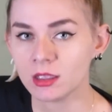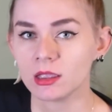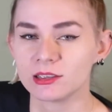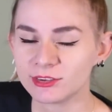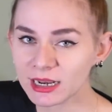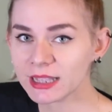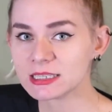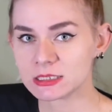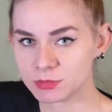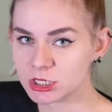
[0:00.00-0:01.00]
Feline
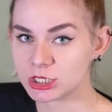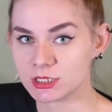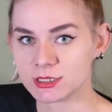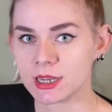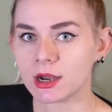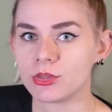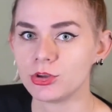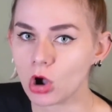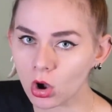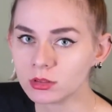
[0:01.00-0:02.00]
species are
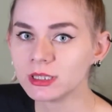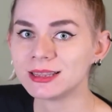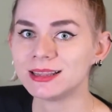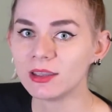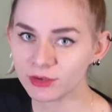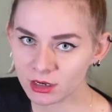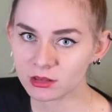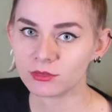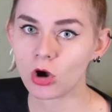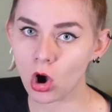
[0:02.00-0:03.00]
the only
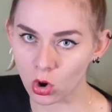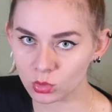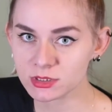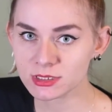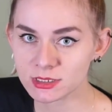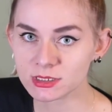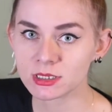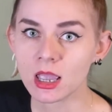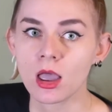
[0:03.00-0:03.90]
definitive hosts